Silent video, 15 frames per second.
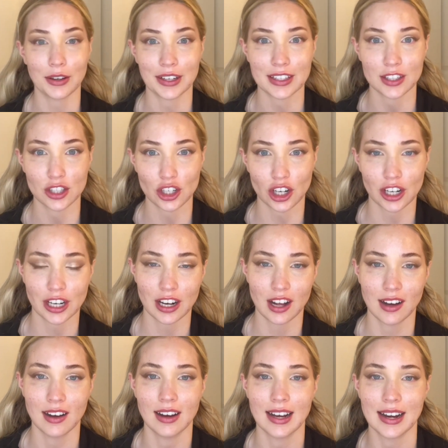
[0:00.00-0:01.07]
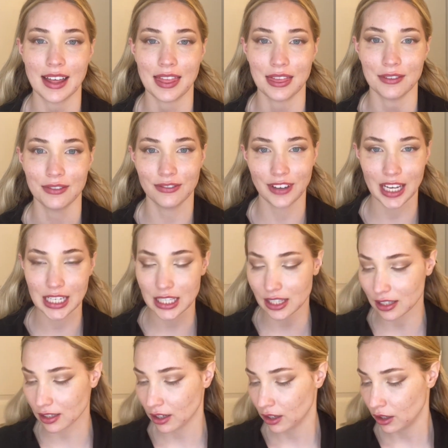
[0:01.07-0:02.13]
I'll get started on the
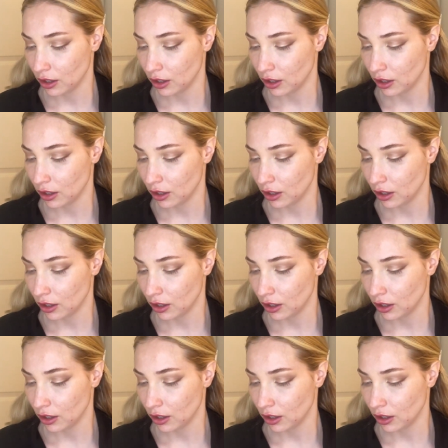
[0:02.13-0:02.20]
face.